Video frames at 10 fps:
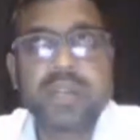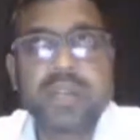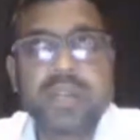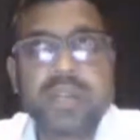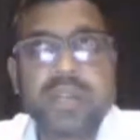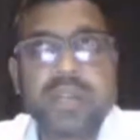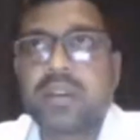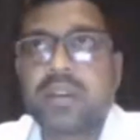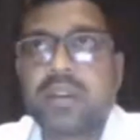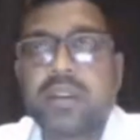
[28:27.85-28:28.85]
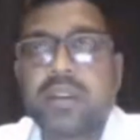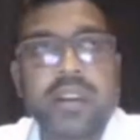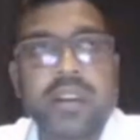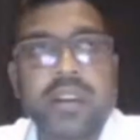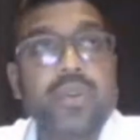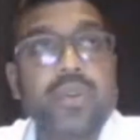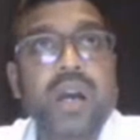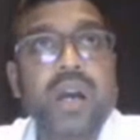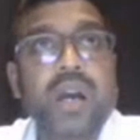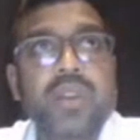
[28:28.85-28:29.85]
but now
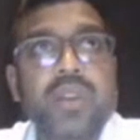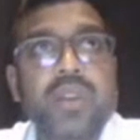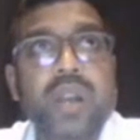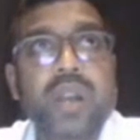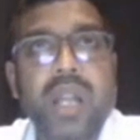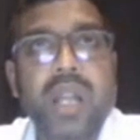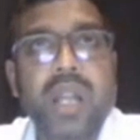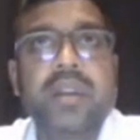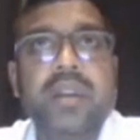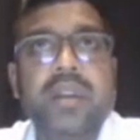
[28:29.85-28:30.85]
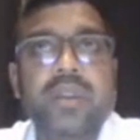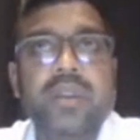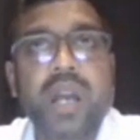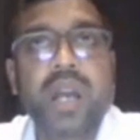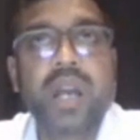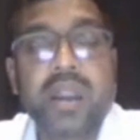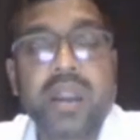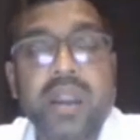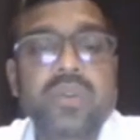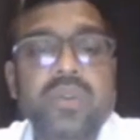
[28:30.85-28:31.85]
you can't
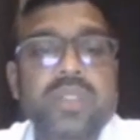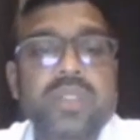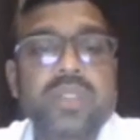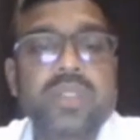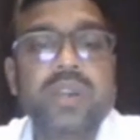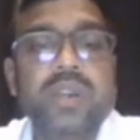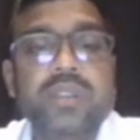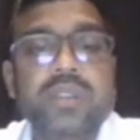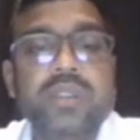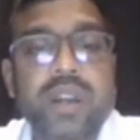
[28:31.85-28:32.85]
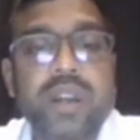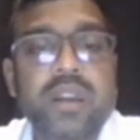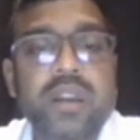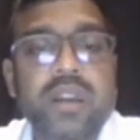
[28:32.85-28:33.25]
disclose it because of what?